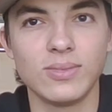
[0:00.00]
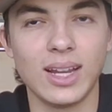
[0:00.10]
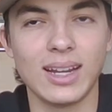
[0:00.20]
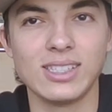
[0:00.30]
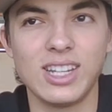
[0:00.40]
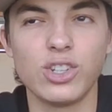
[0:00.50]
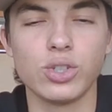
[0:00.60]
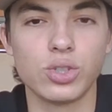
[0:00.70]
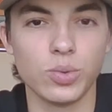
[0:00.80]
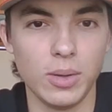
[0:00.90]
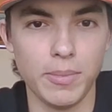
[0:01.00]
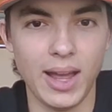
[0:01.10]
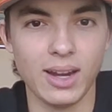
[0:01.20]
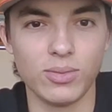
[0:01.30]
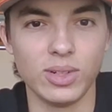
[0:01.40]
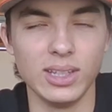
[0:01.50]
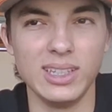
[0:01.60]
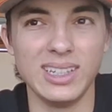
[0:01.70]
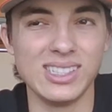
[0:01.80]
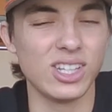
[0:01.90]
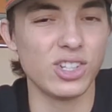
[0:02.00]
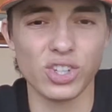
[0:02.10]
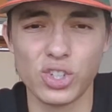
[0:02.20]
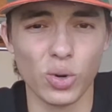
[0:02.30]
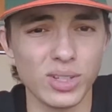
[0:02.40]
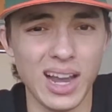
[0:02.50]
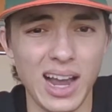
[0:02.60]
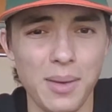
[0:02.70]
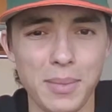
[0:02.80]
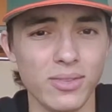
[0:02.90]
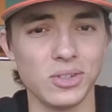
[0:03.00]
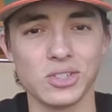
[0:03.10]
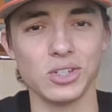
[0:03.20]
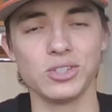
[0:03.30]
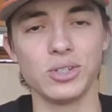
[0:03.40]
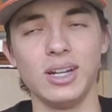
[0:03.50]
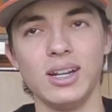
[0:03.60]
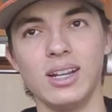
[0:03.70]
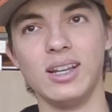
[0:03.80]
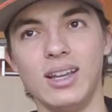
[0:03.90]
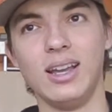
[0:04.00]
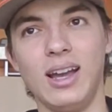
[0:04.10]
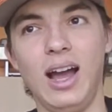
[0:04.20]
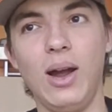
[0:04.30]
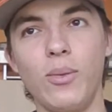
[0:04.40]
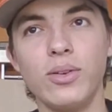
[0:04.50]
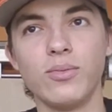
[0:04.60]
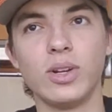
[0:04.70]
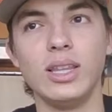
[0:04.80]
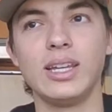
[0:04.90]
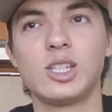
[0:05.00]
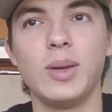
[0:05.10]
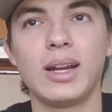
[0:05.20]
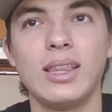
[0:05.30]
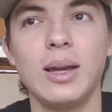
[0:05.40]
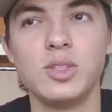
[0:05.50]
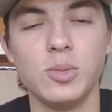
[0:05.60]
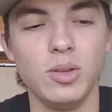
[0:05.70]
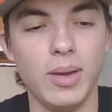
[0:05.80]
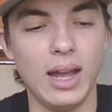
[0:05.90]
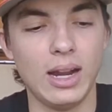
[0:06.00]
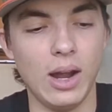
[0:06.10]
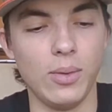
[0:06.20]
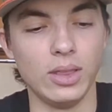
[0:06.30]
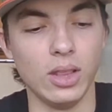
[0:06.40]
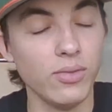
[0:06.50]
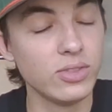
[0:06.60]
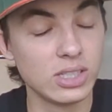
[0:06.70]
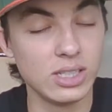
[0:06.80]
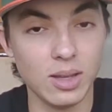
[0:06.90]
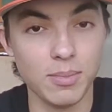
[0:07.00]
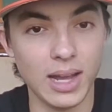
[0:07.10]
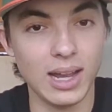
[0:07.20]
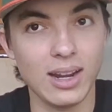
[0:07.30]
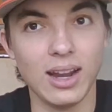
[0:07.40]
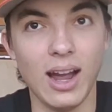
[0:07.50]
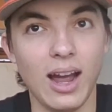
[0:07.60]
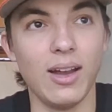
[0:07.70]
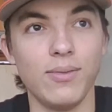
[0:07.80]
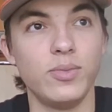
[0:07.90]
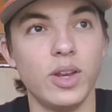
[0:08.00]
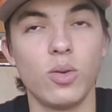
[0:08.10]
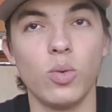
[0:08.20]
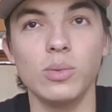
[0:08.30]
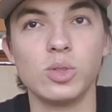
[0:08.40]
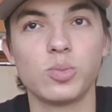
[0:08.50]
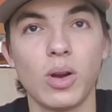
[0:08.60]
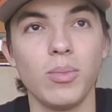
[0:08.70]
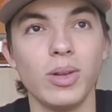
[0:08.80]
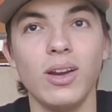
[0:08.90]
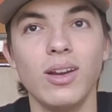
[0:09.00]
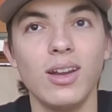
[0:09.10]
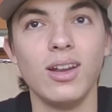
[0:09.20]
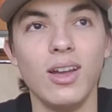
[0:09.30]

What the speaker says: I guess, get your swing back really in such a short time after surgery. I wouldn't really expect them to be back. I would love to see them back. Derek Williams was probably